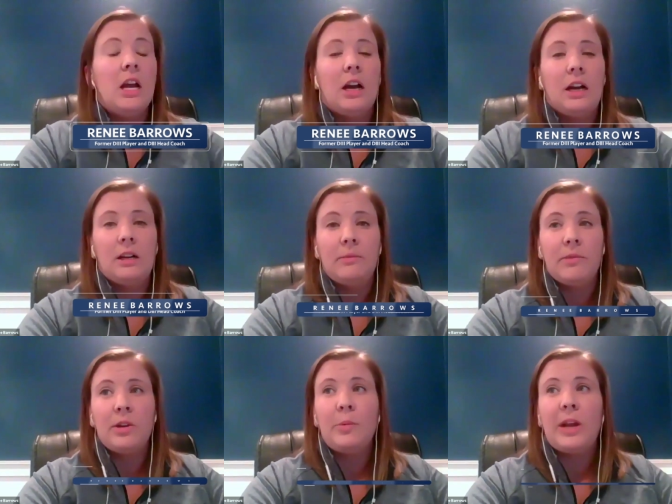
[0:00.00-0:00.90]
Um,
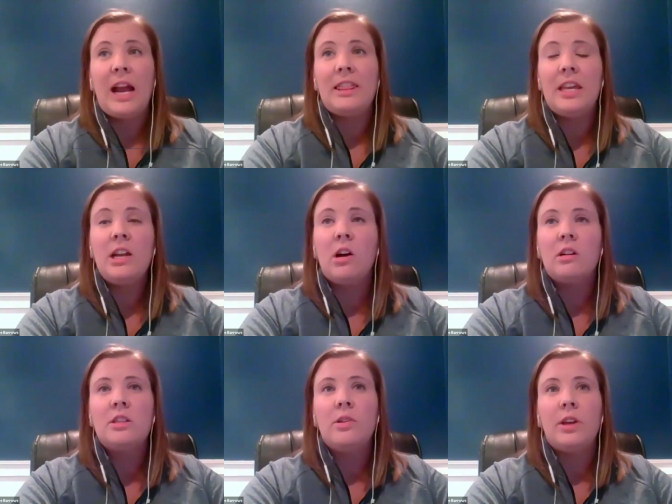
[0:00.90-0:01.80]
you know, but I think
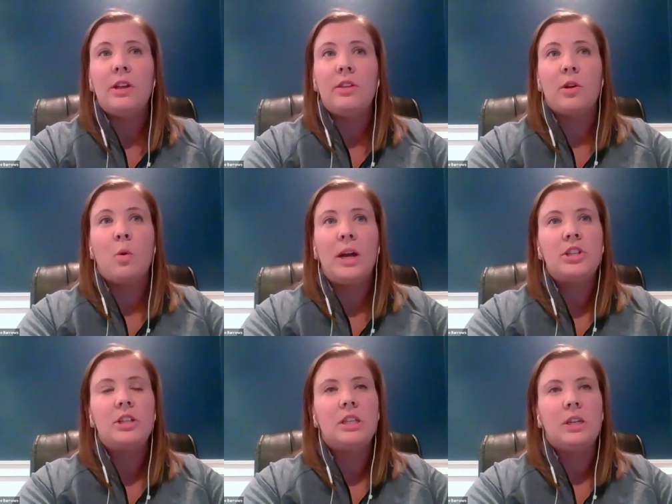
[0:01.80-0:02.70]
also the the
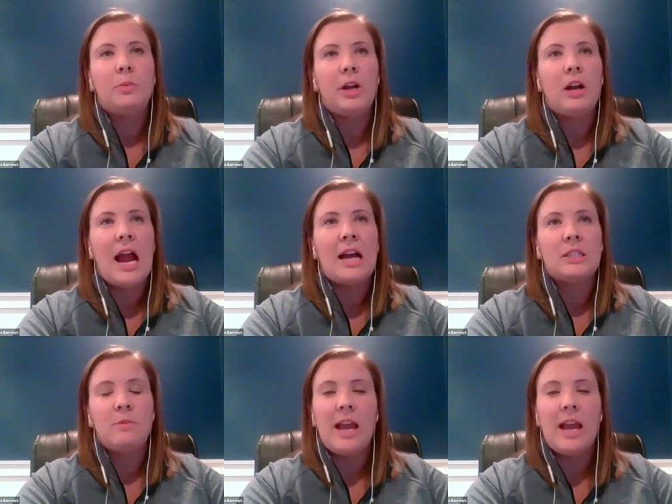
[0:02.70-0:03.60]
questions that a player
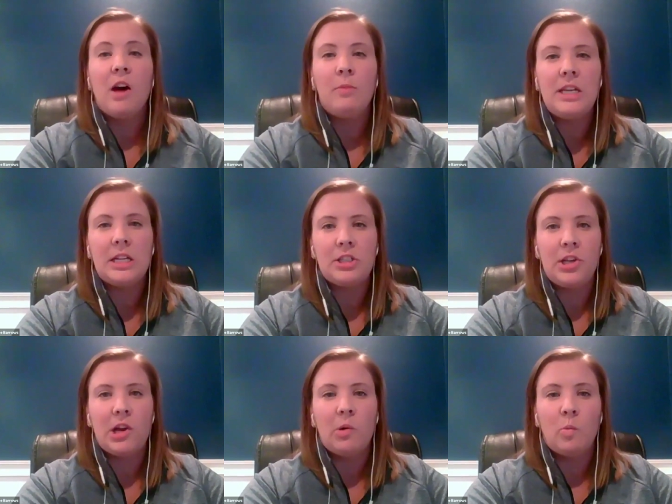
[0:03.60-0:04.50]
asked me helped me get to
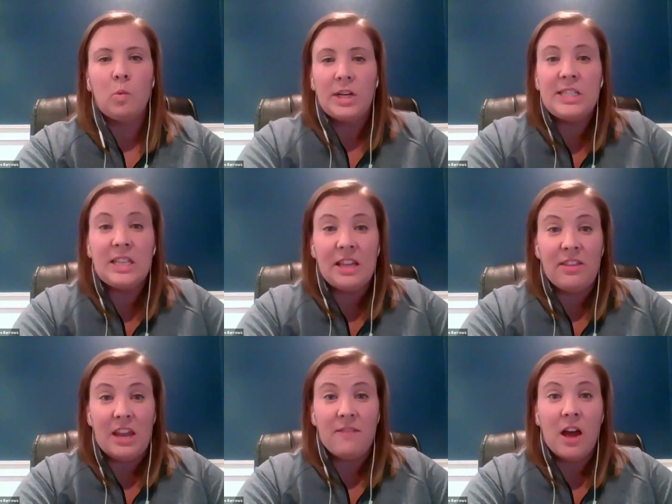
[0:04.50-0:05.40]
know what is it that
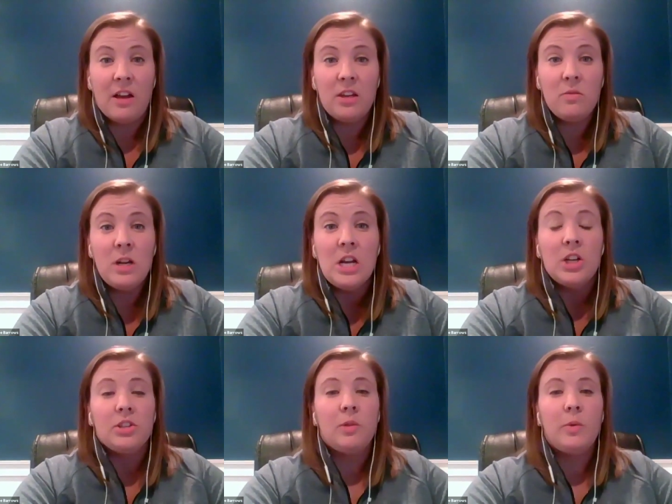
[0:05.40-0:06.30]
they value.
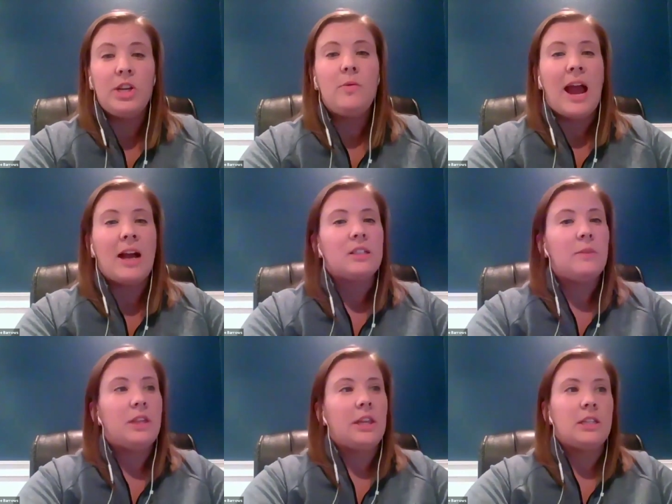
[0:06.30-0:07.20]
So when you ask
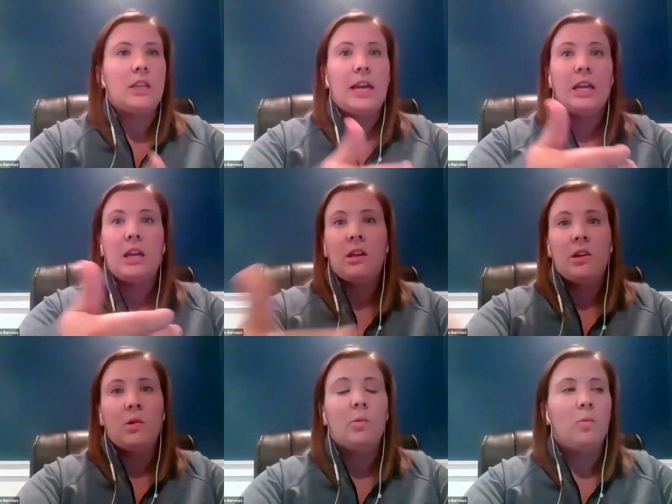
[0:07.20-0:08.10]
me things like, you
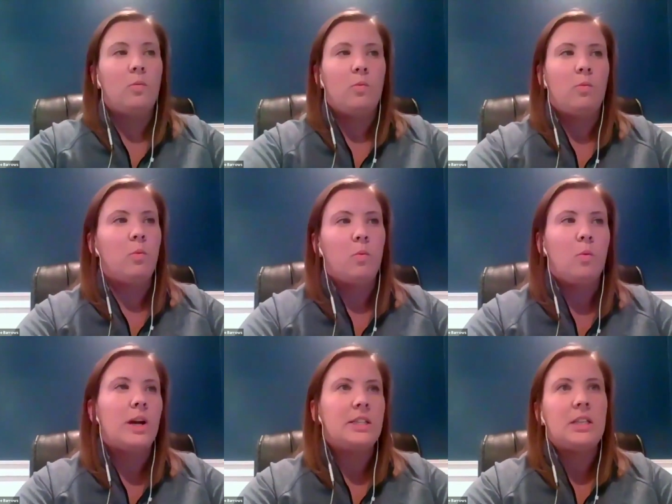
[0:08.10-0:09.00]
know,
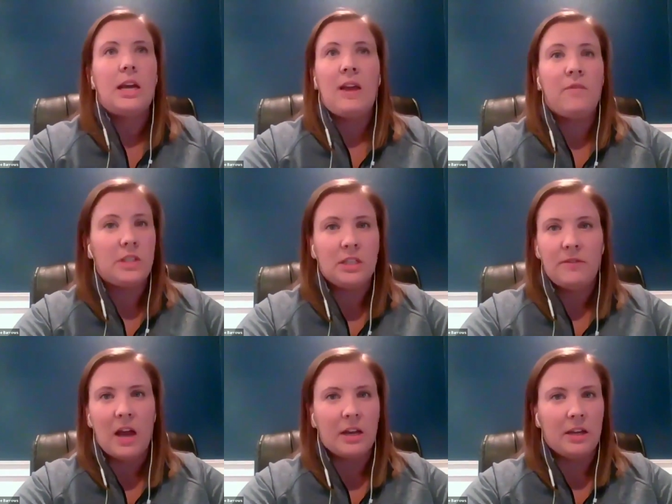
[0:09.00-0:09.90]
what's the emphasis
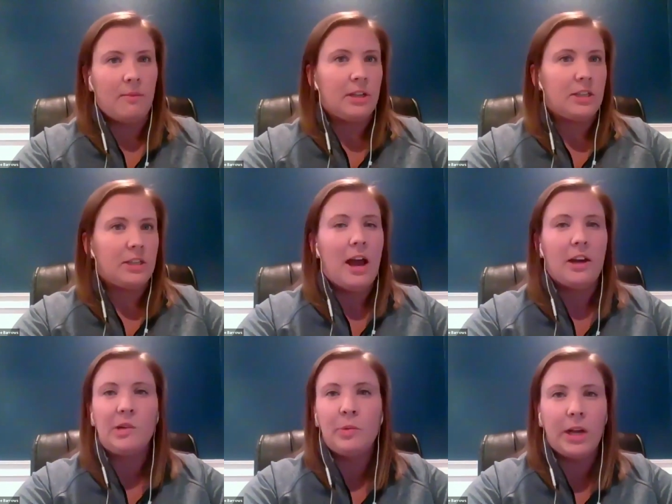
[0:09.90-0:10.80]
of academics? You know, how do
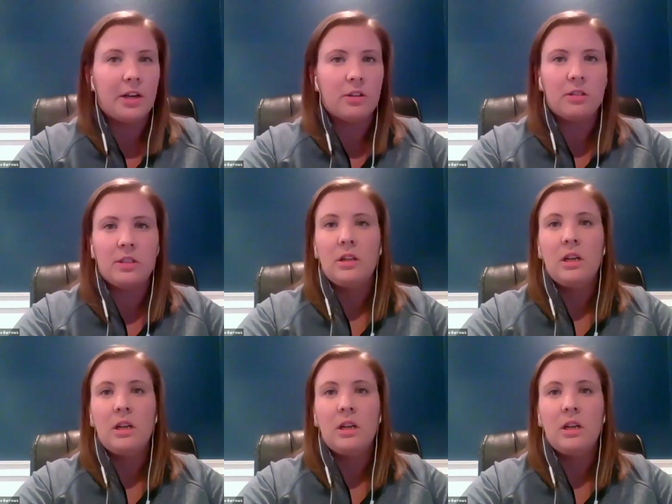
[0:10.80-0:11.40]
your players